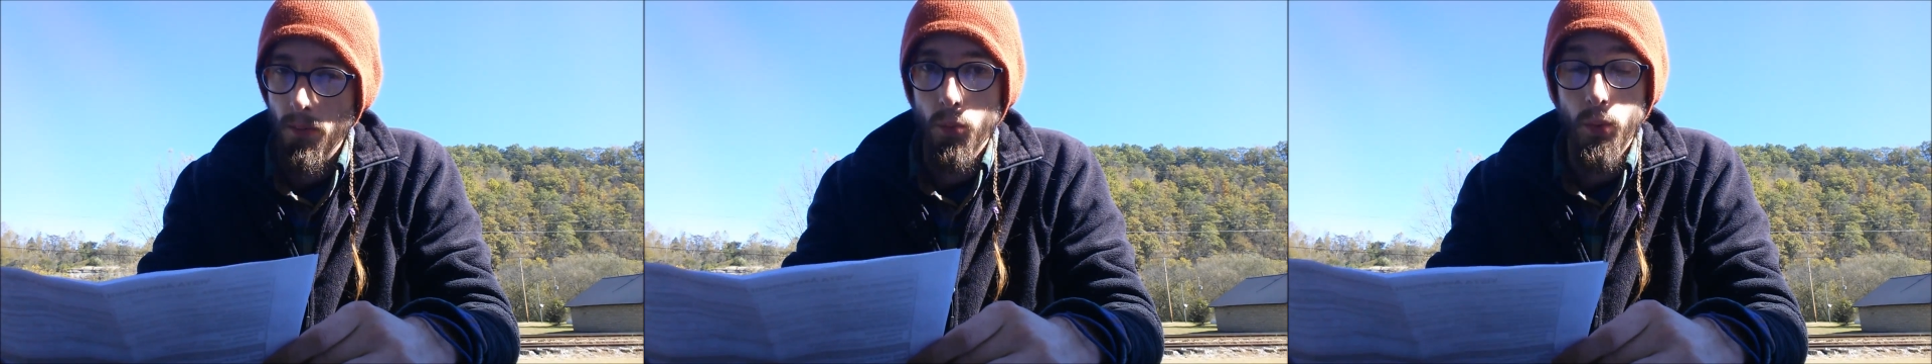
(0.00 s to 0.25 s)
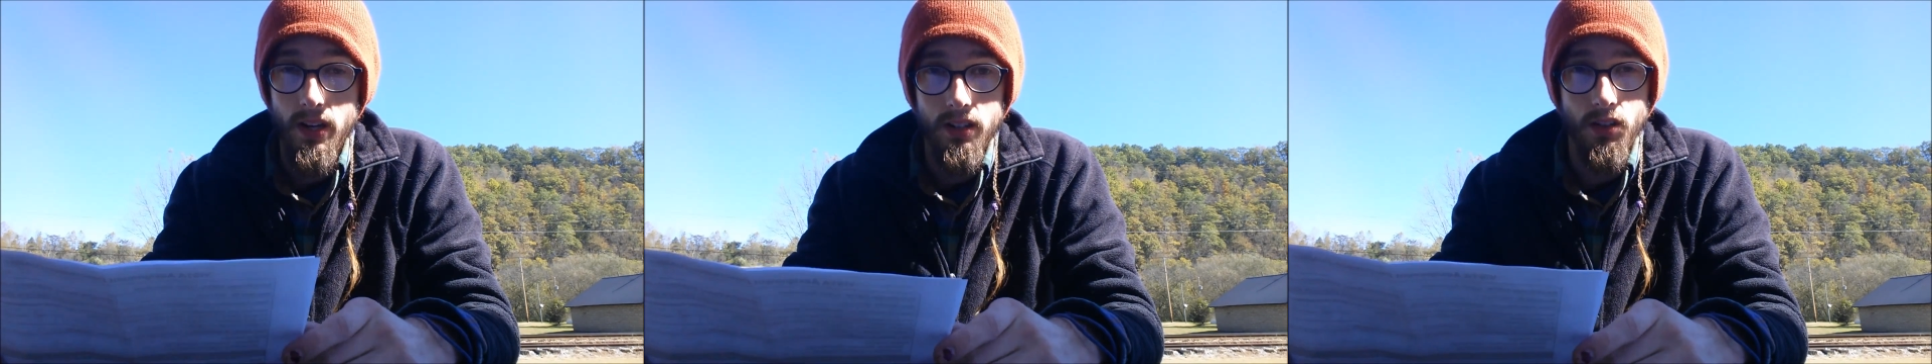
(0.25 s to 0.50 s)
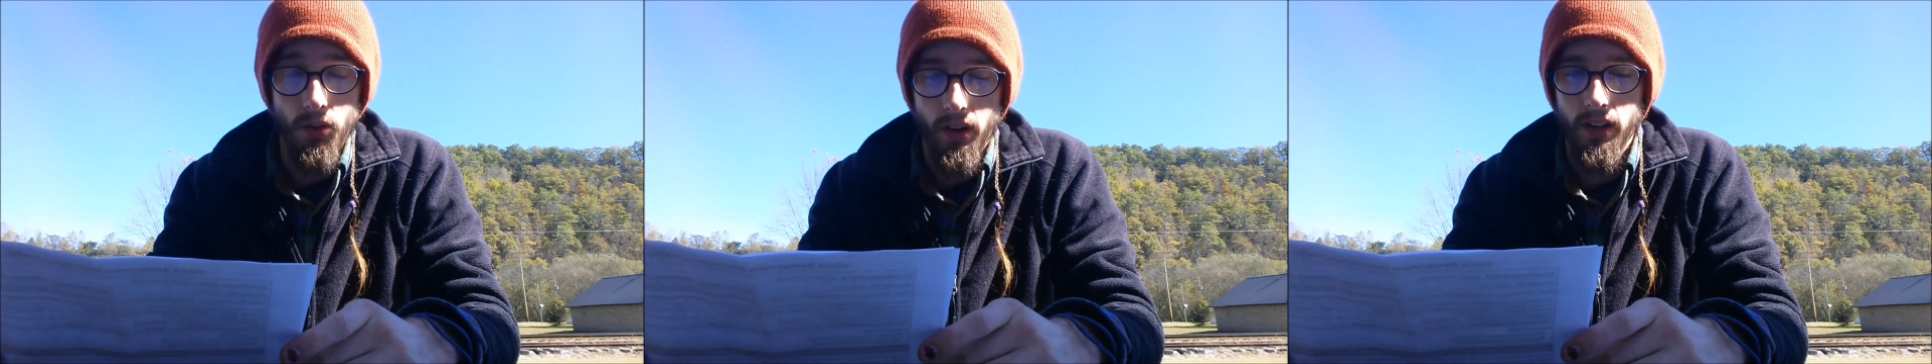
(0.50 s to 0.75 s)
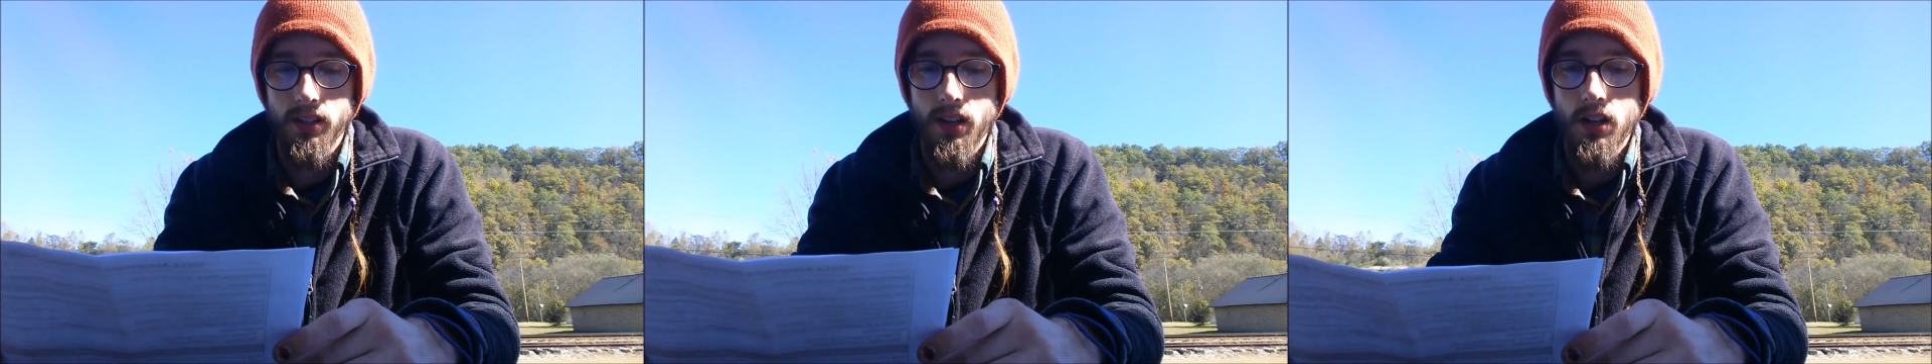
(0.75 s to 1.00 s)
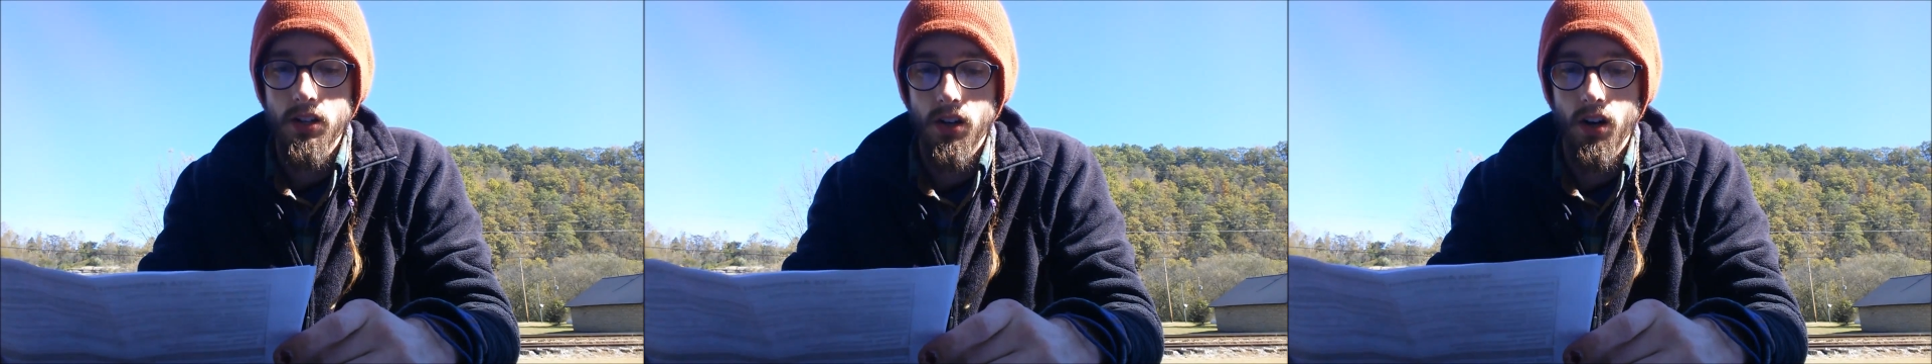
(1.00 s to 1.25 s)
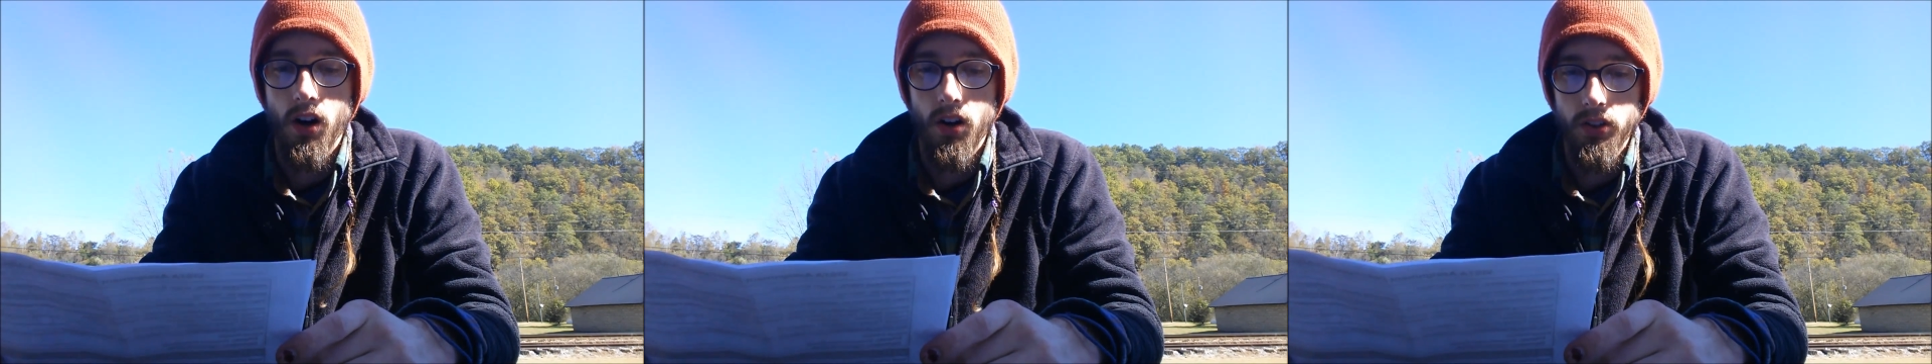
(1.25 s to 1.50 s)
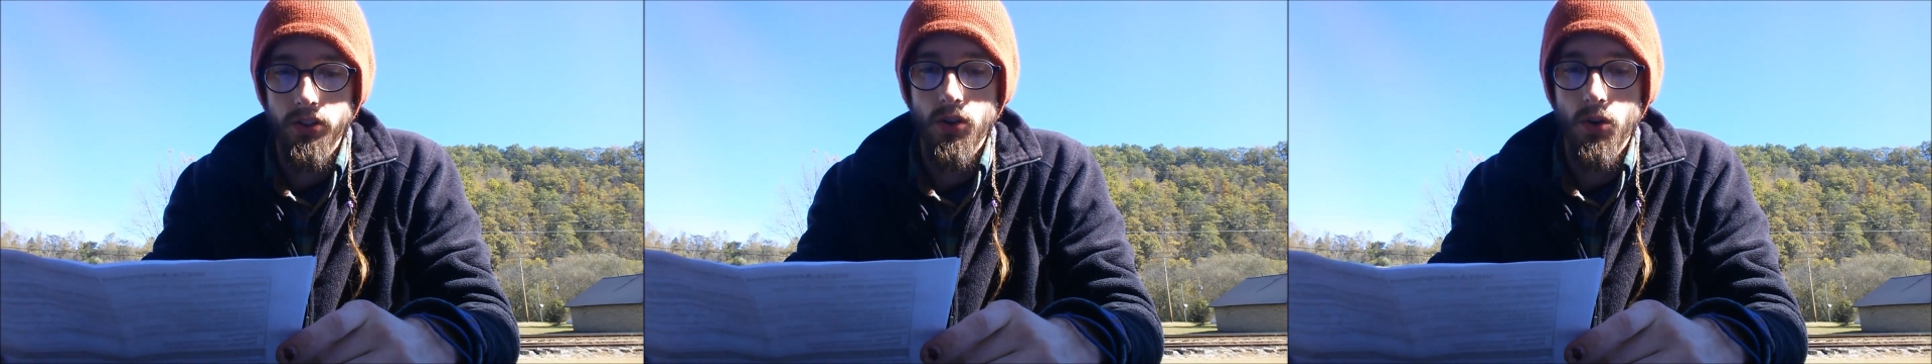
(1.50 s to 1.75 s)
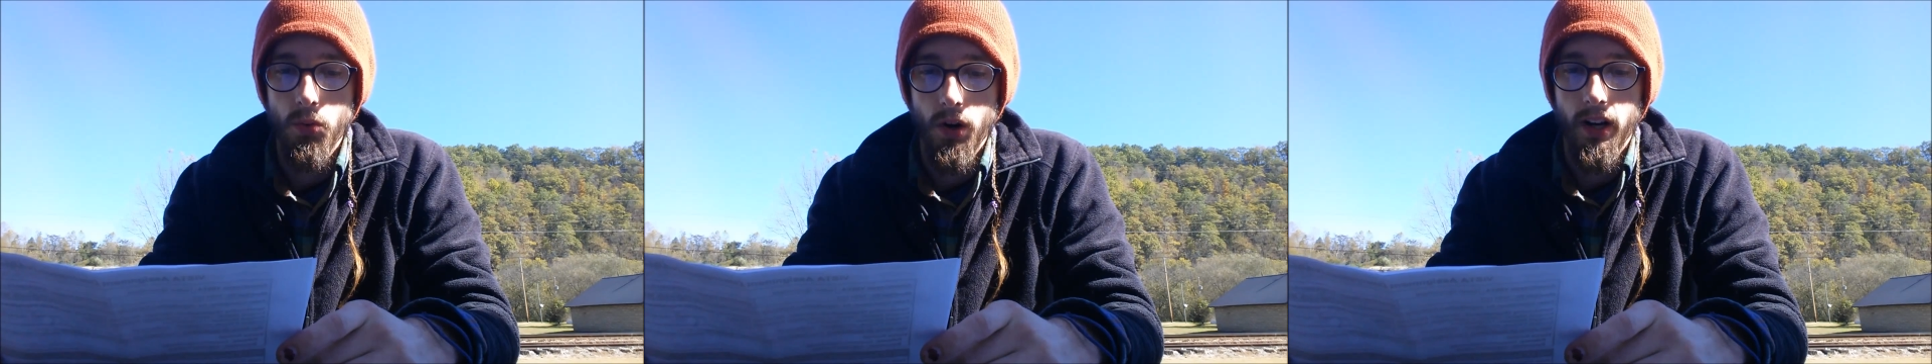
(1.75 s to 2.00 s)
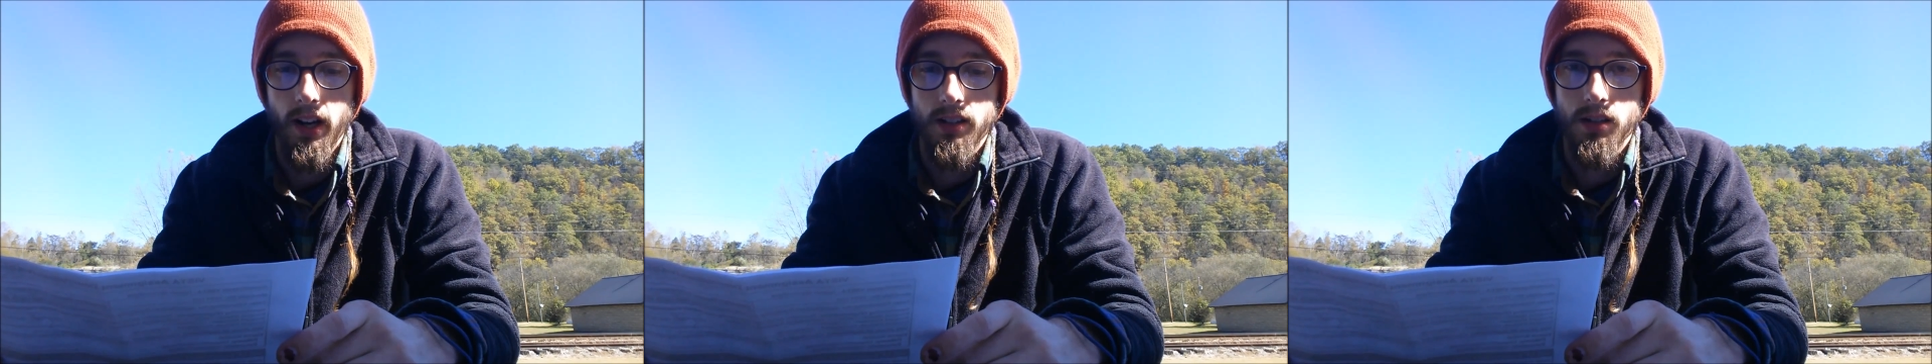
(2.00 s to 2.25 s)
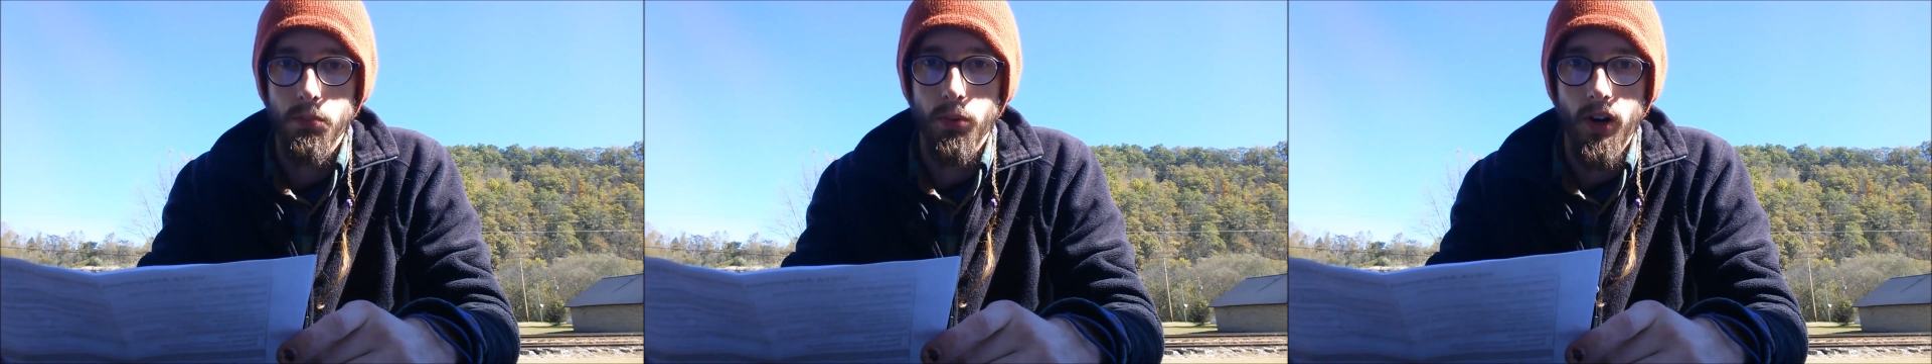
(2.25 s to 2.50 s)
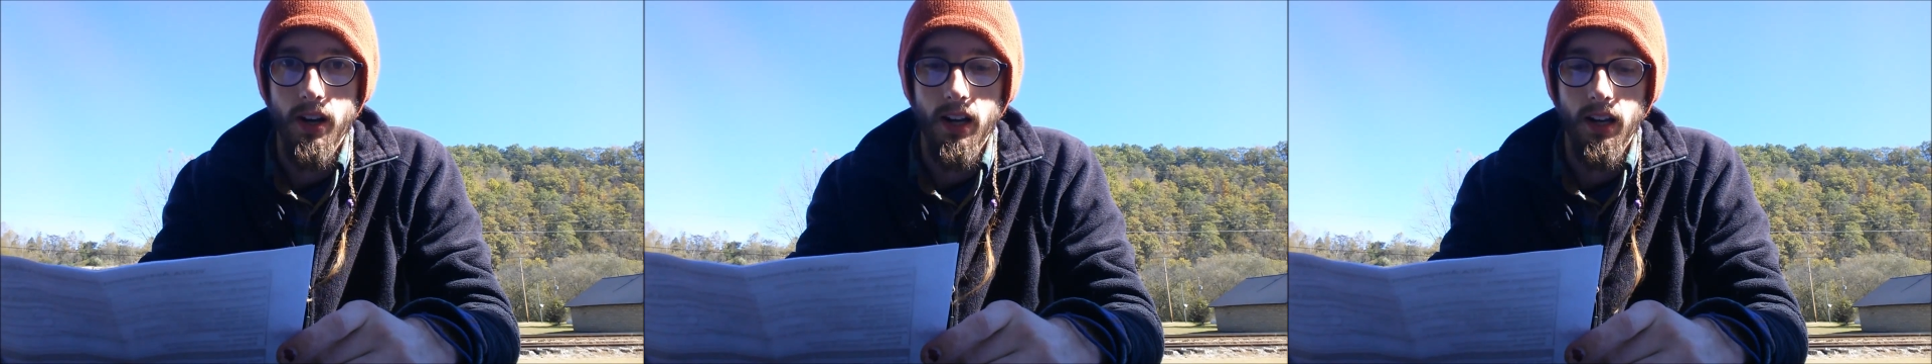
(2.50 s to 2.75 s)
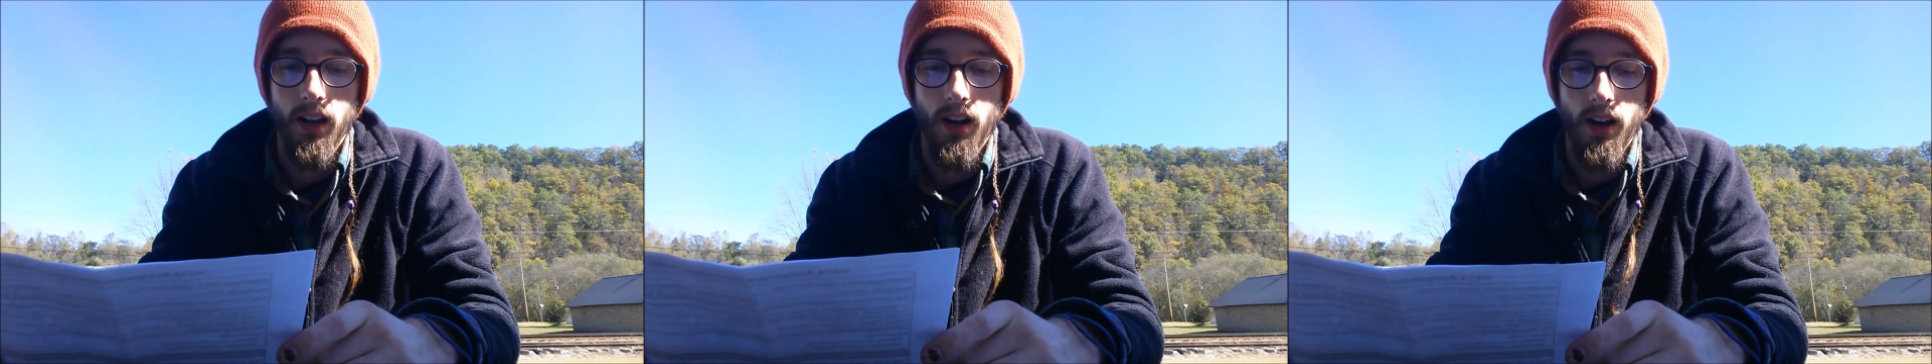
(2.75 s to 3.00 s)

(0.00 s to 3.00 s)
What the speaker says: we as an organization are also working to bring